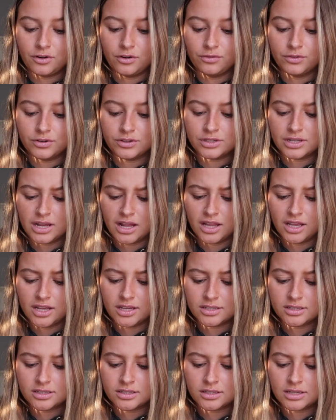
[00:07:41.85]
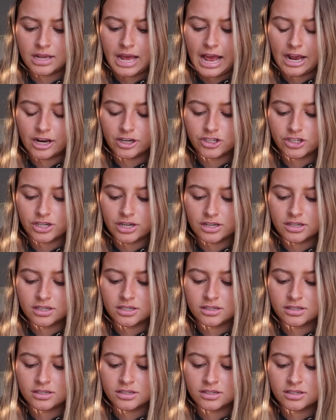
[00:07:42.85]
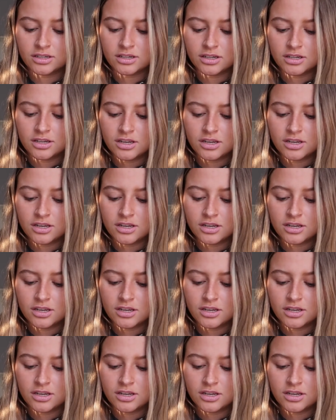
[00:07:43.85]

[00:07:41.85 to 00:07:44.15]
overzealous, anxious,